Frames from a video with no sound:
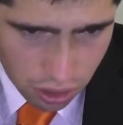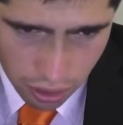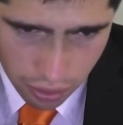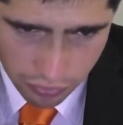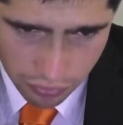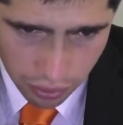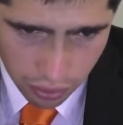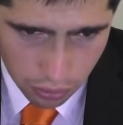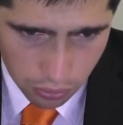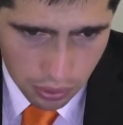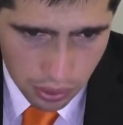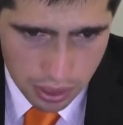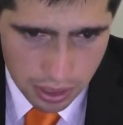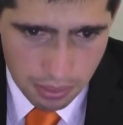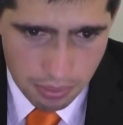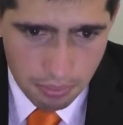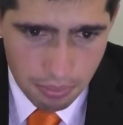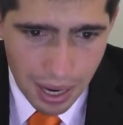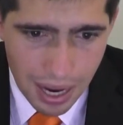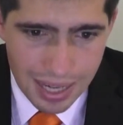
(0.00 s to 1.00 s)
Followers
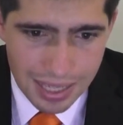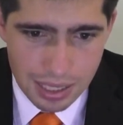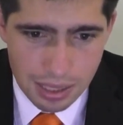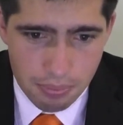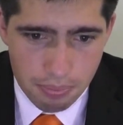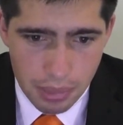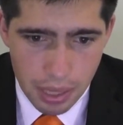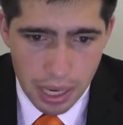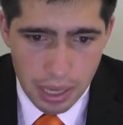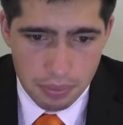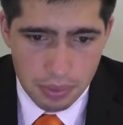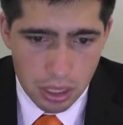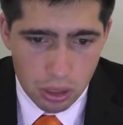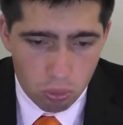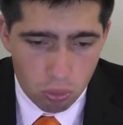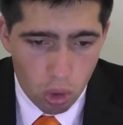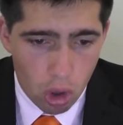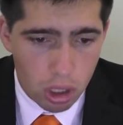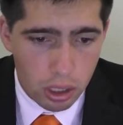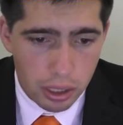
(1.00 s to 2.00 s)
in Martin, Beams
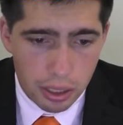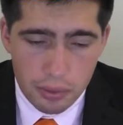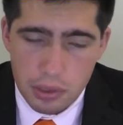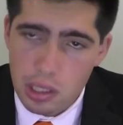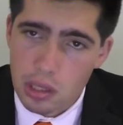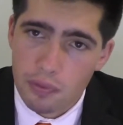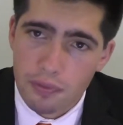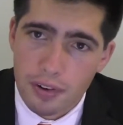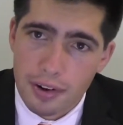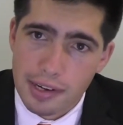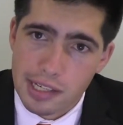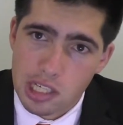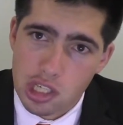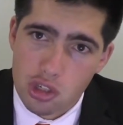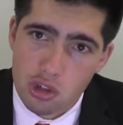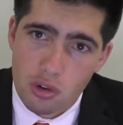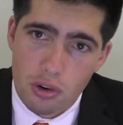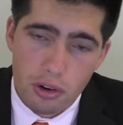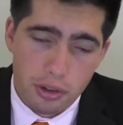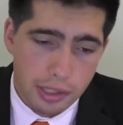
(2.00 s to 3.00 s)
and Rockcliffe, so very
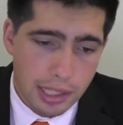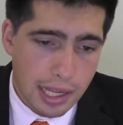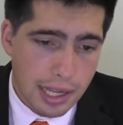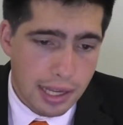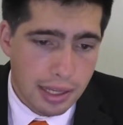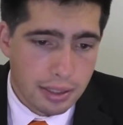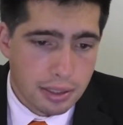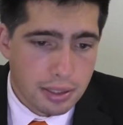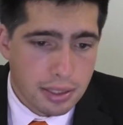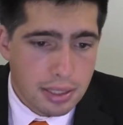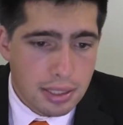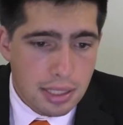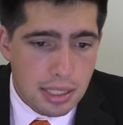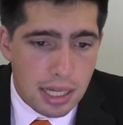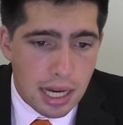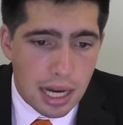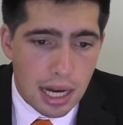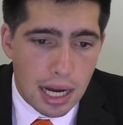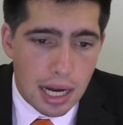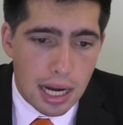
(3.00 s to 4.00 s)
strong there.
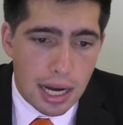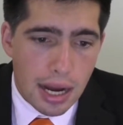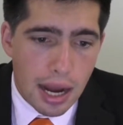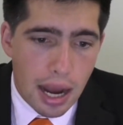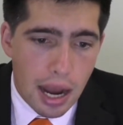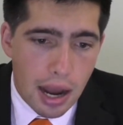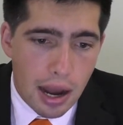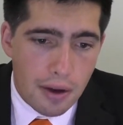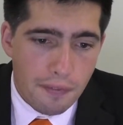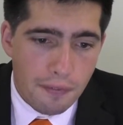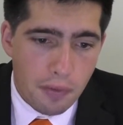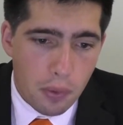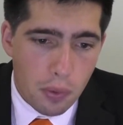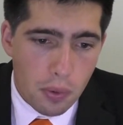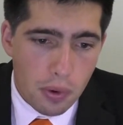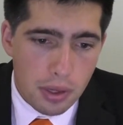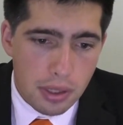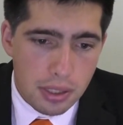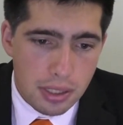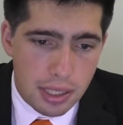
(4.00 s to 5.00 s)
Half
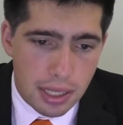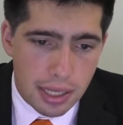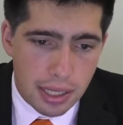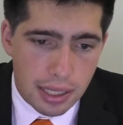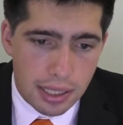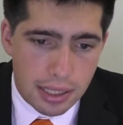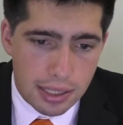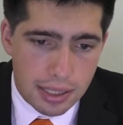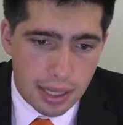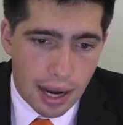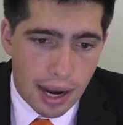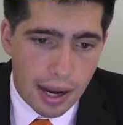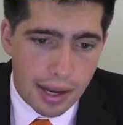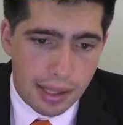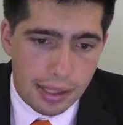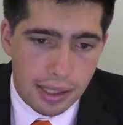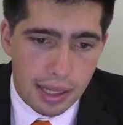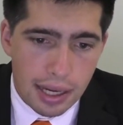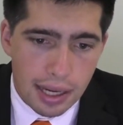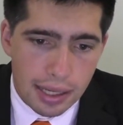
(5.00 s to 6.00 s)
forwards in
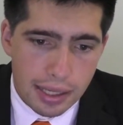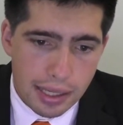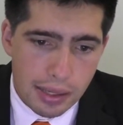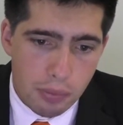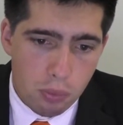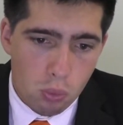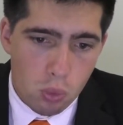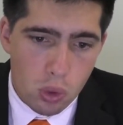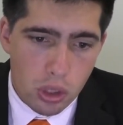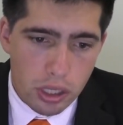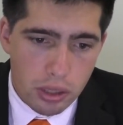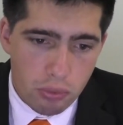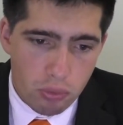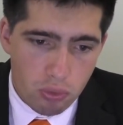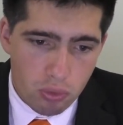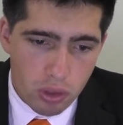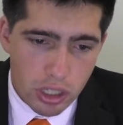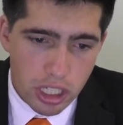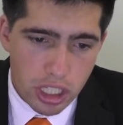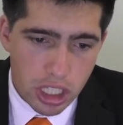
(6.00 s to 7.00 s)
Taylor, Hipwood
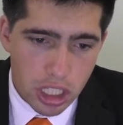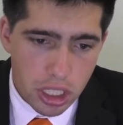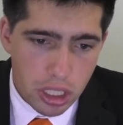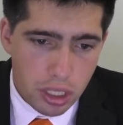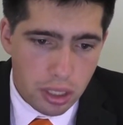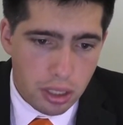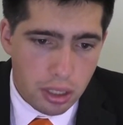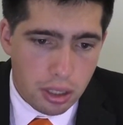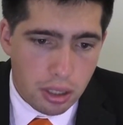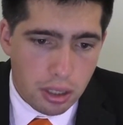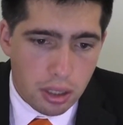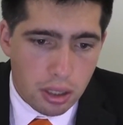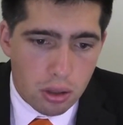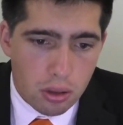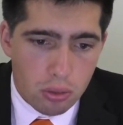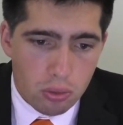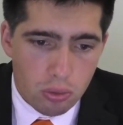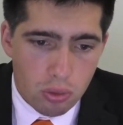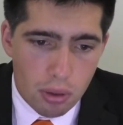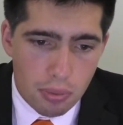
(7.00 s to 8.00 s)
and Rich.
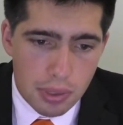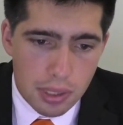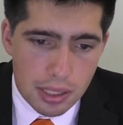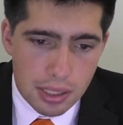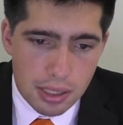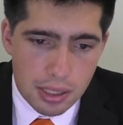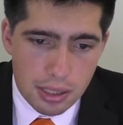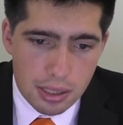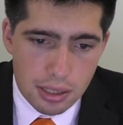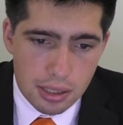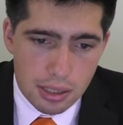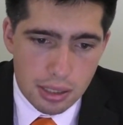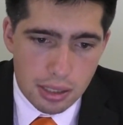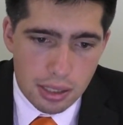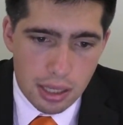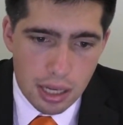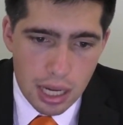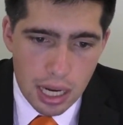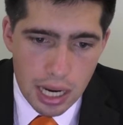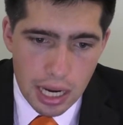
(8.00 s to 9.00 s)

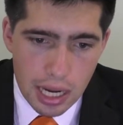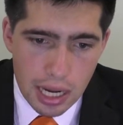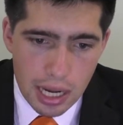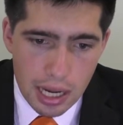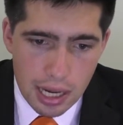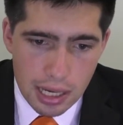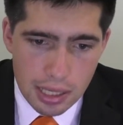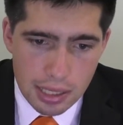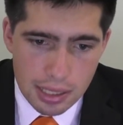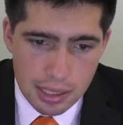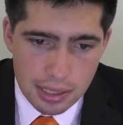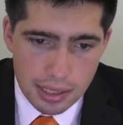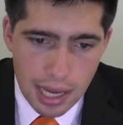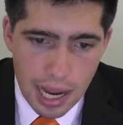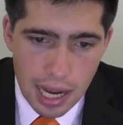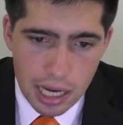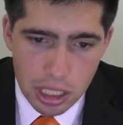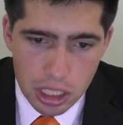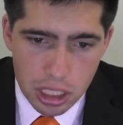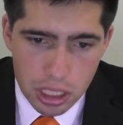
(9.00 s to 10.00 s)
Robinson,
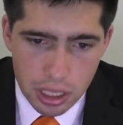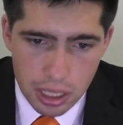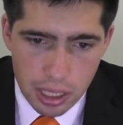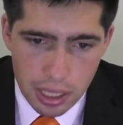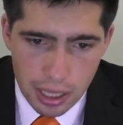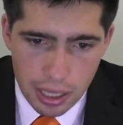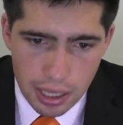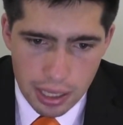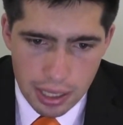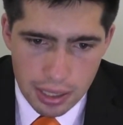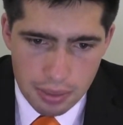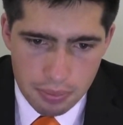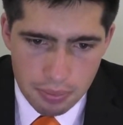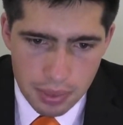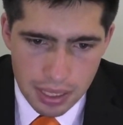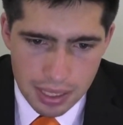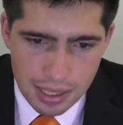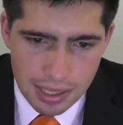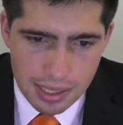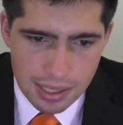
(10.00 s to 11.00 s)
Sketch and
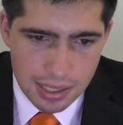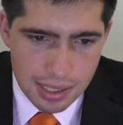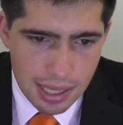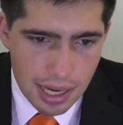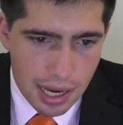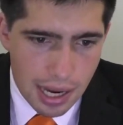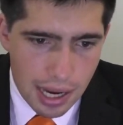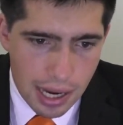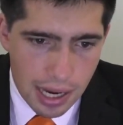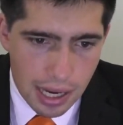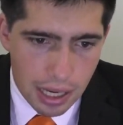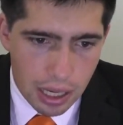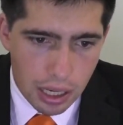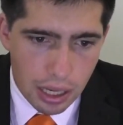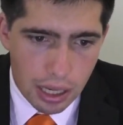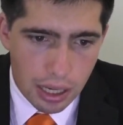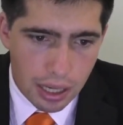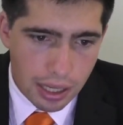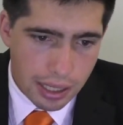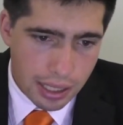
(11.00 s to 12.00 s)
McStay
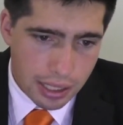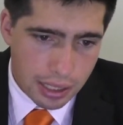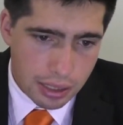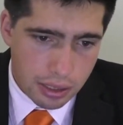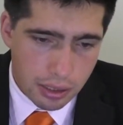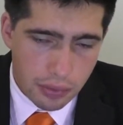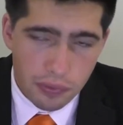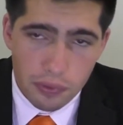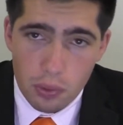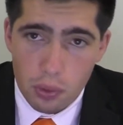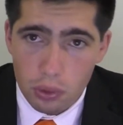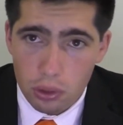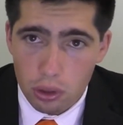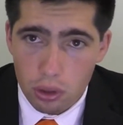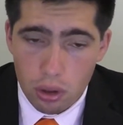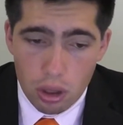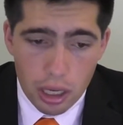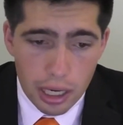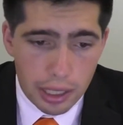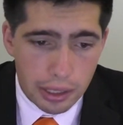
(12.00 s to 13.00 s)
are in the forward
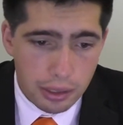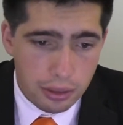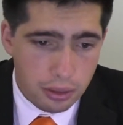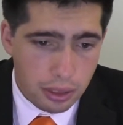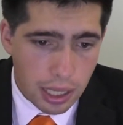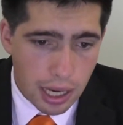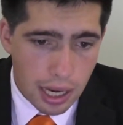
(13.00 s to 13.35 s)
line,